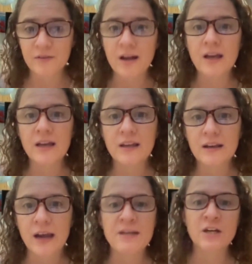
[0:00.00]
right?
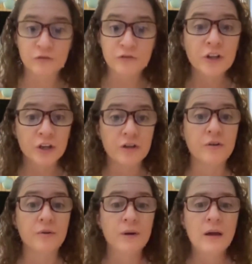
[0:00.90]
I'm here for
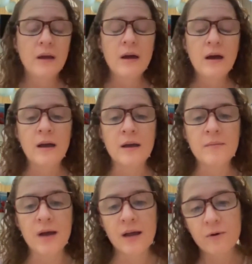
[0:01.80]
you.
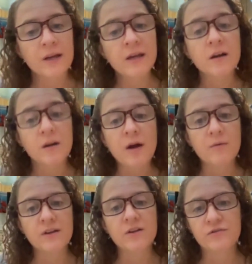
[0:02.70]
Um, I want to hear
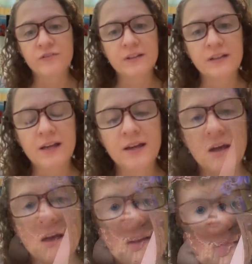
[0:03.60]
about what you're
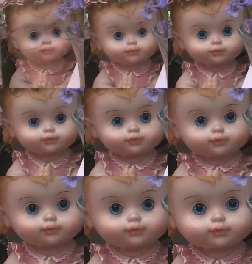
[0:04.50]
feeling um, because they're going
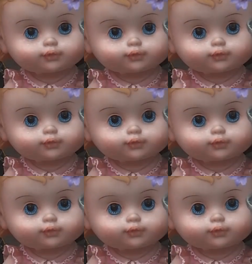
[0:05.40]
to need that if
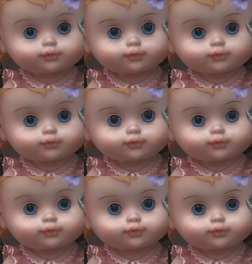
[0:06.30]
they're impacted by a
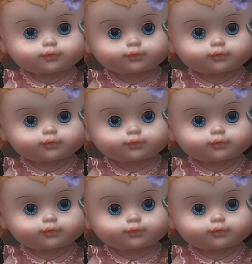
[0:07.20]
tragedy.